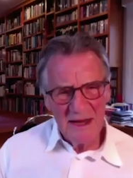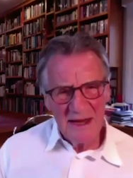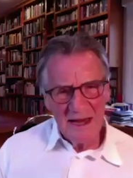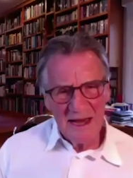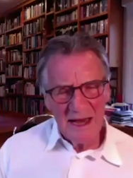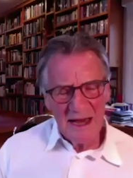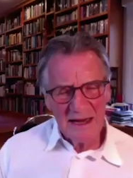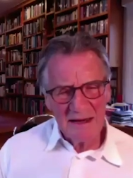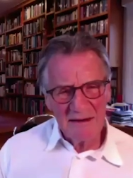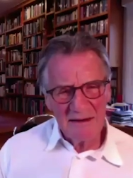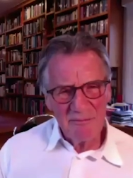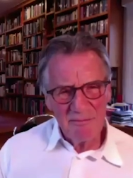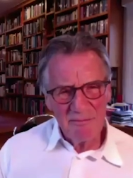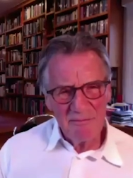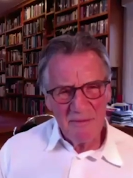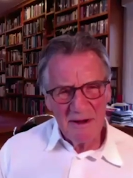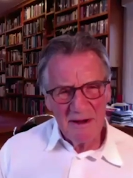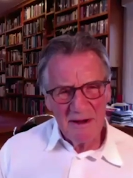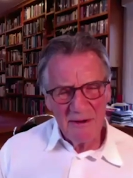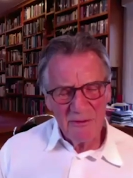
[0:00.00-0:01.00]
And
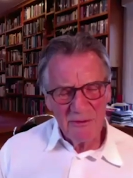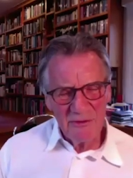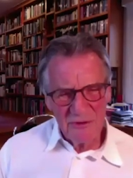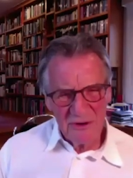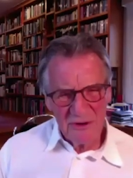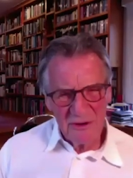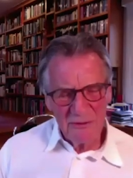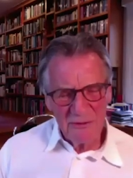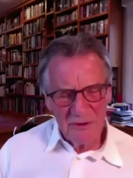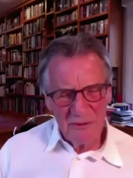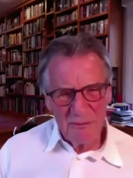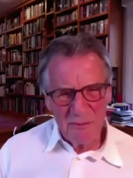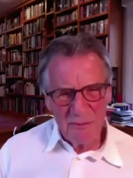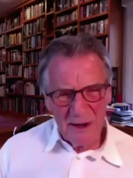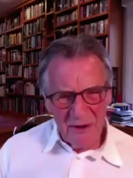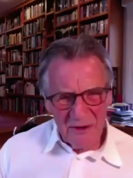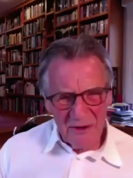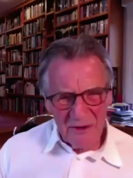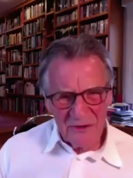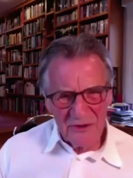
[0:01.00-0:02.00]
it was, it was
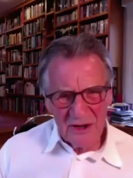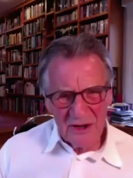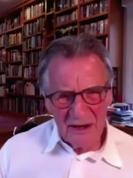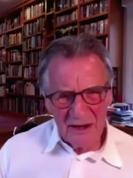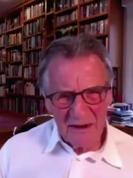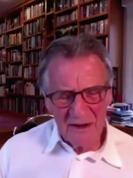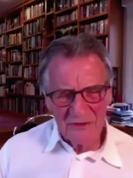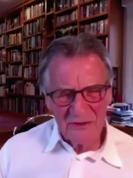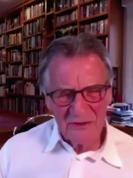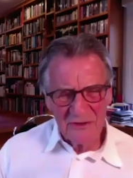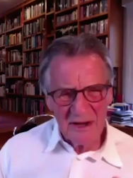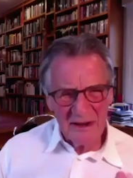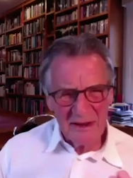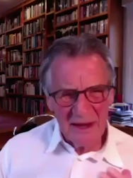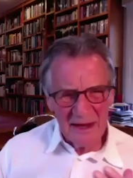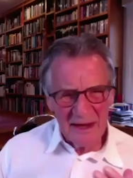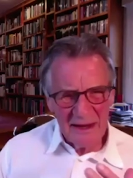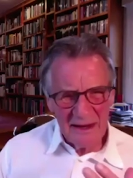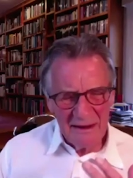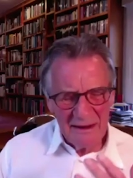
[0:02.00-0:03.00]
embarrassing because they,
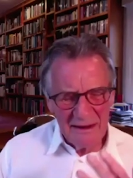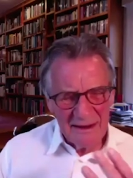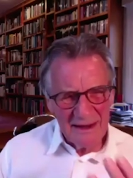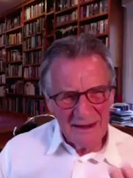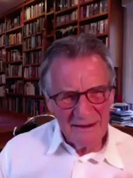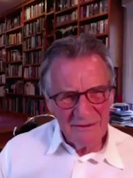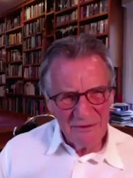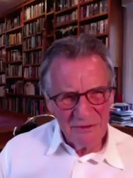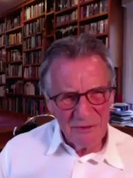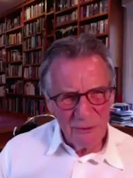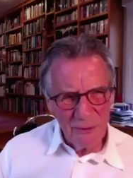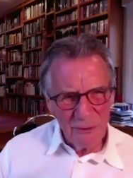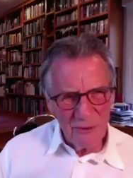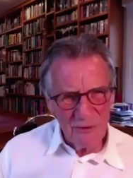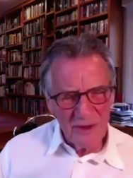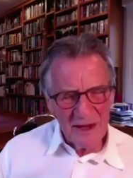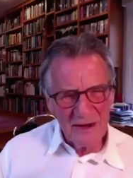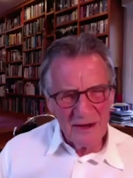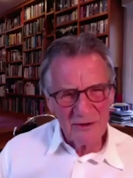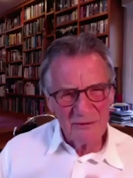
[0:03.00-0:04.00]
they, they thought
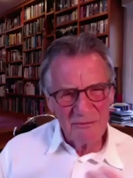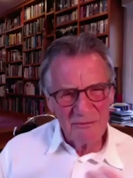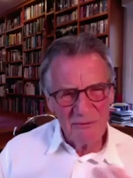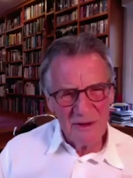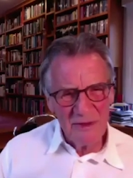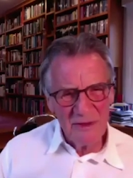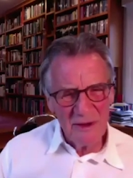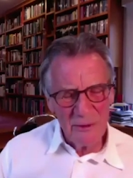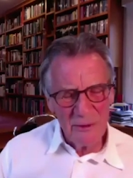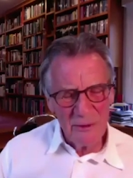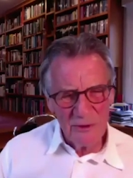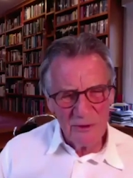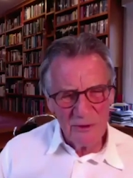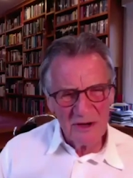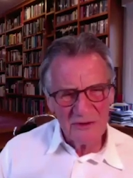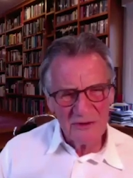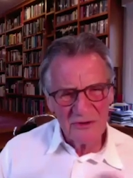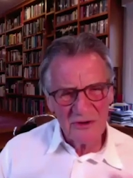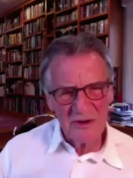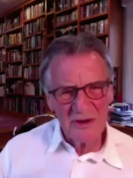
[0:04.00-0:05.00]
they could win the
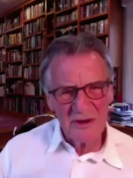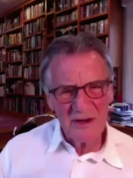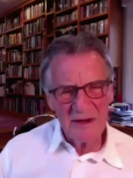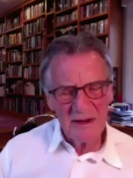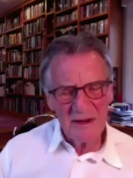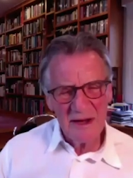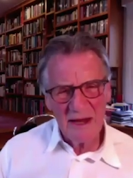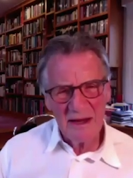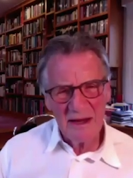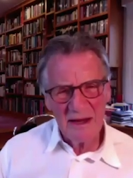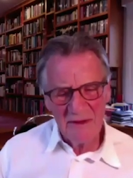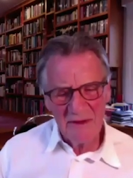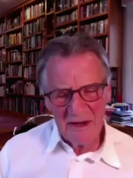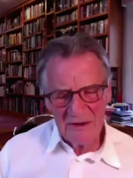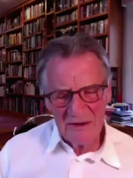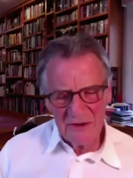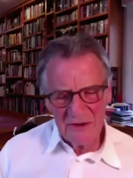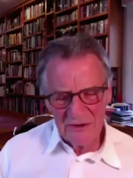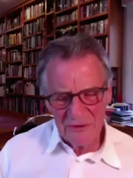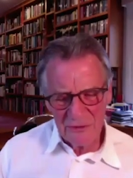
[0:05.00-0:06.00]
audience. And in the end, they
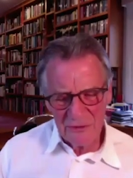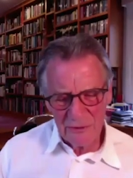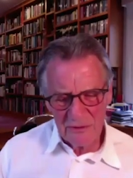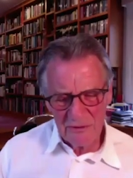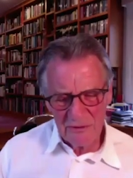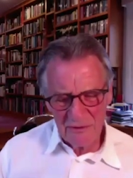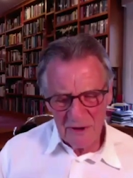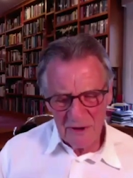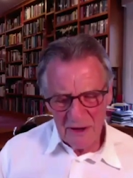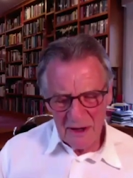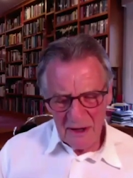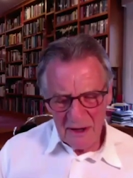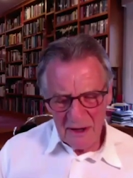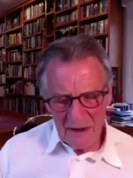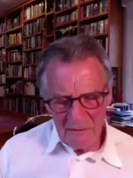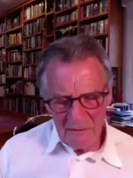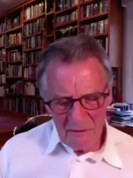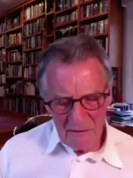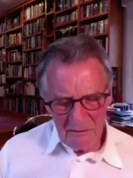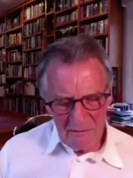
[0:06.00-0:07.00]
just sort of
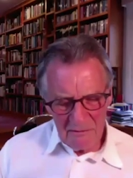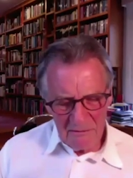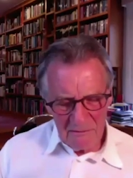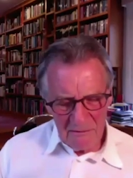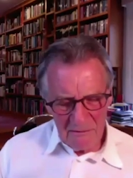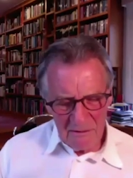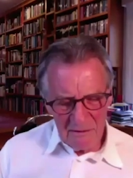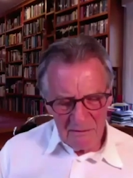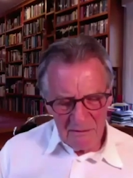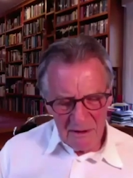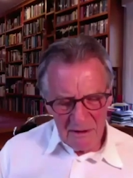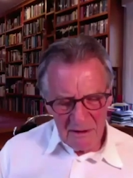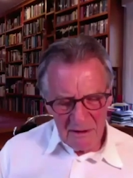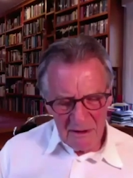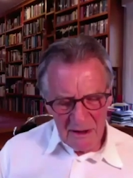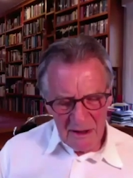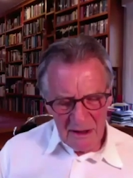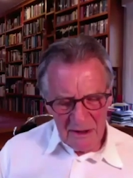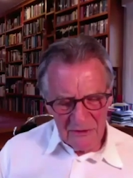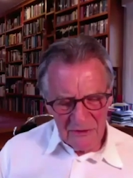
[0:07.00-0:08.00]

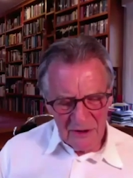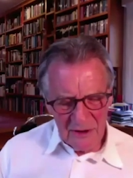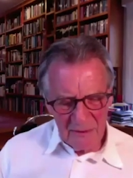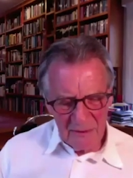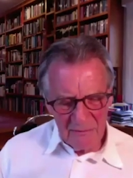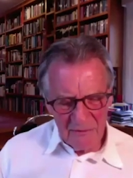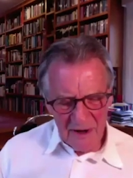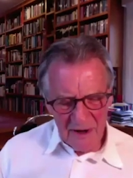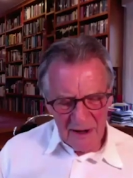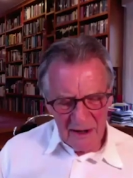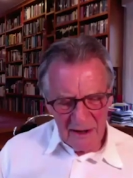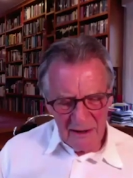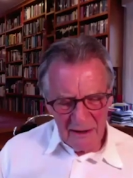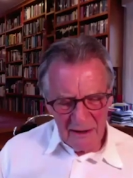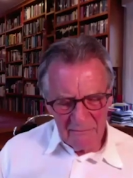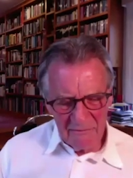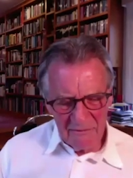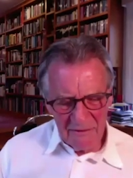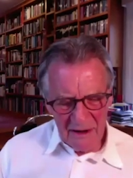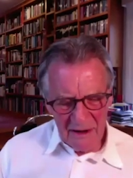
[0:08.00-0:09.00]
it seemed very,
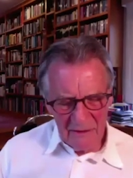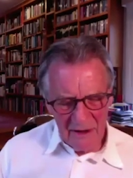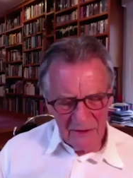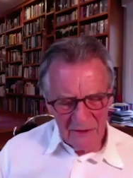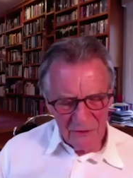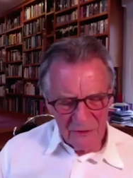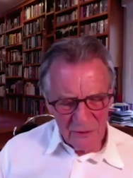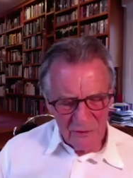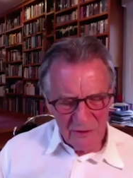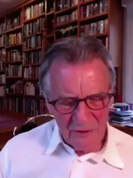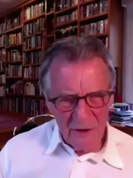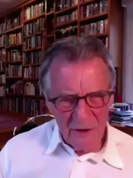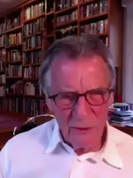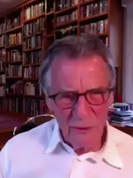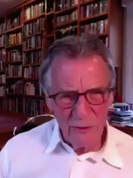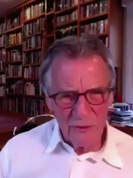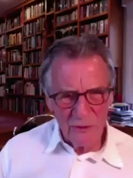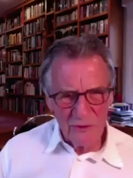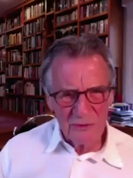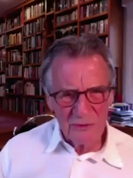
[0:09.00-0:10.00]
very sort of
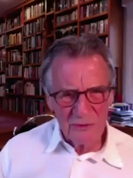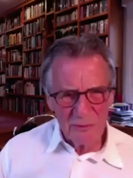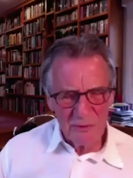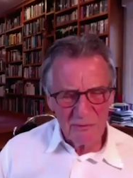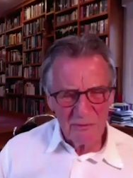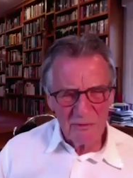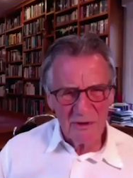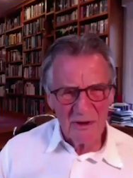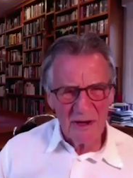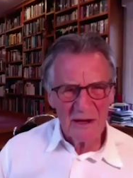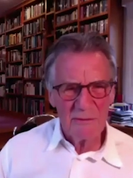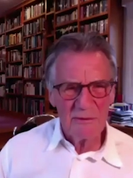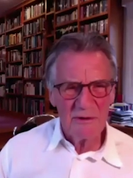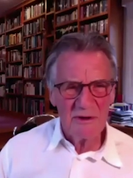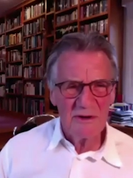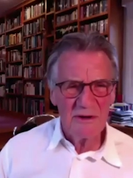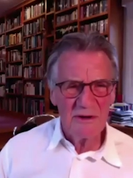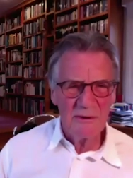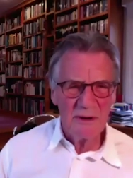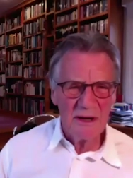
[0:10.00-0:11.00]
coarse what they were
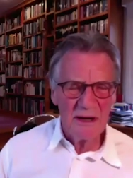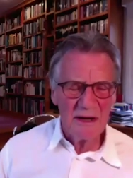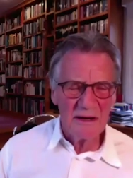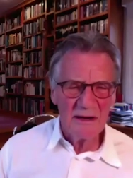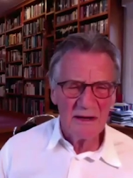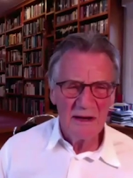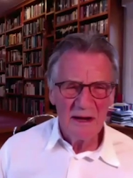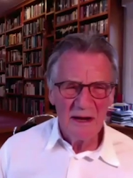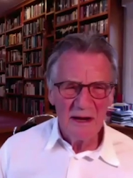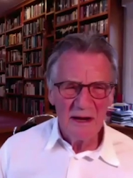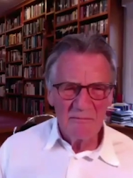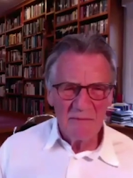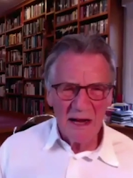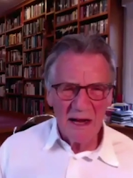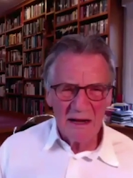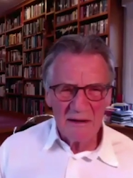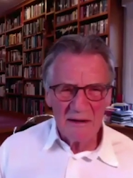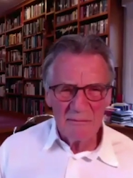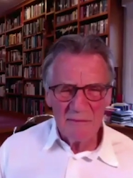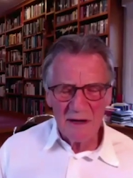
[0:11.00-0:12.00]
doing. And
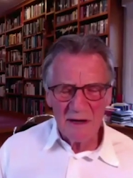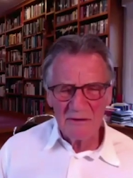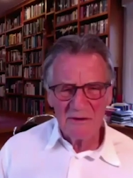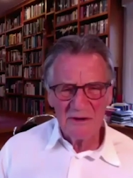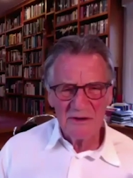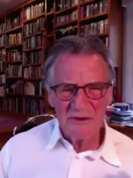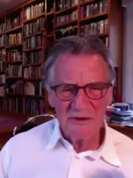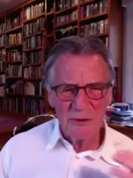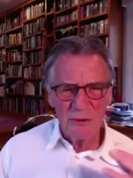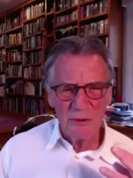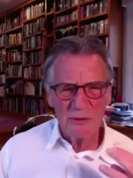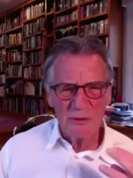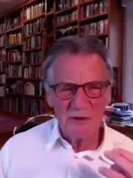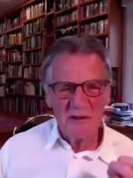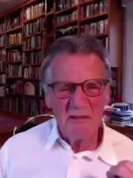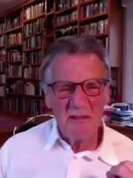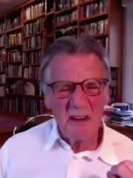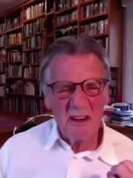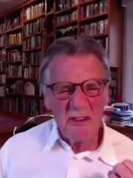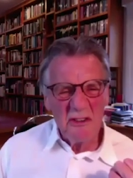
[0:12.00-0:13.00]
Malcolm Muggeridge called it
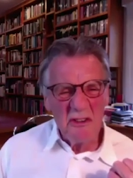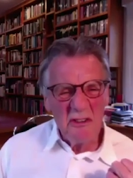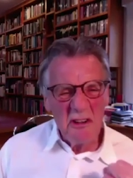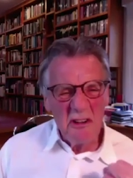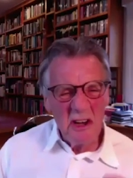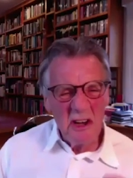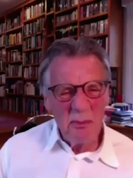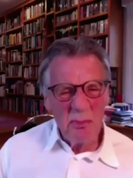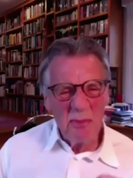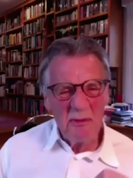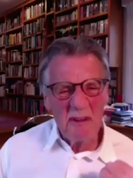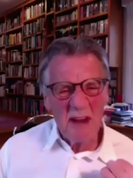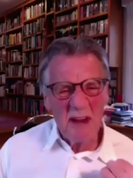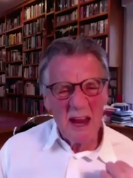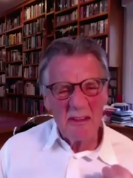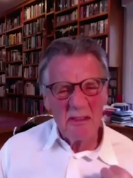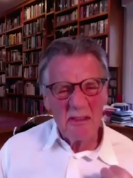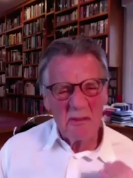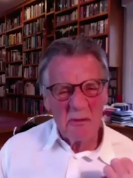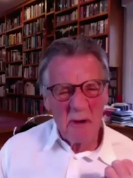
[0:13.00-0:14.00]
his cheap
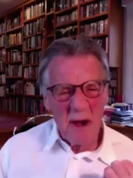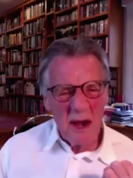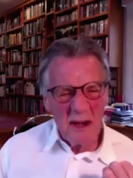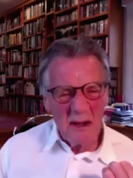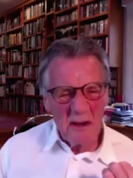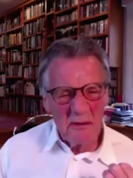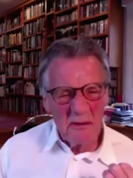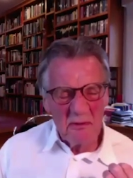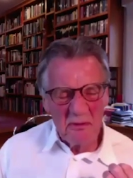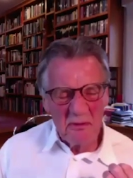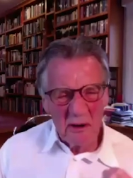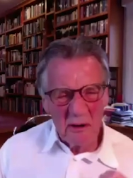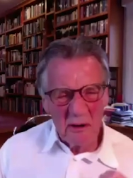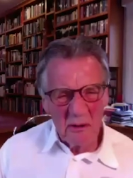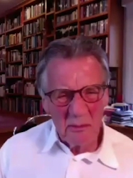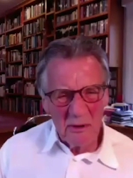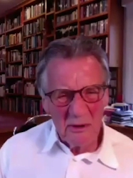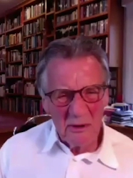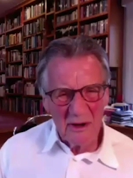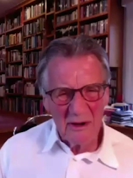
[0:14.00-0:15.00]
10th rate
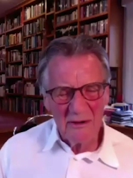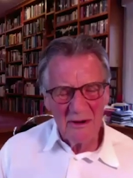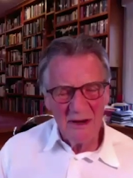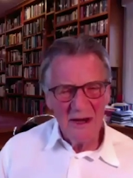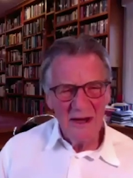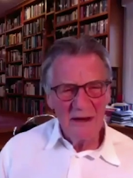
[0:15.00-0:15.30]
film, you know.